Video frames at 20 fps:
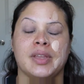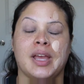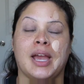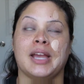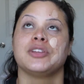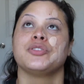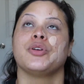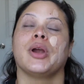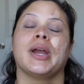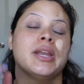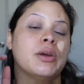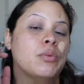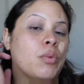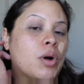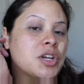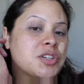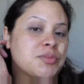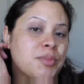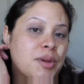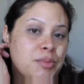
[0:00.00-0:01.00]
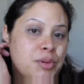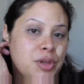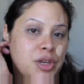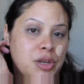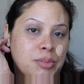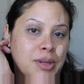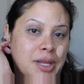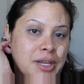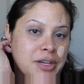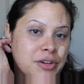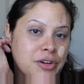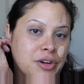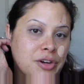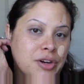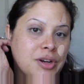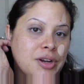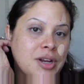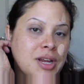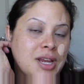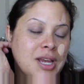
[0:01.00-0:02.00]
I try to wash my Beauty Blender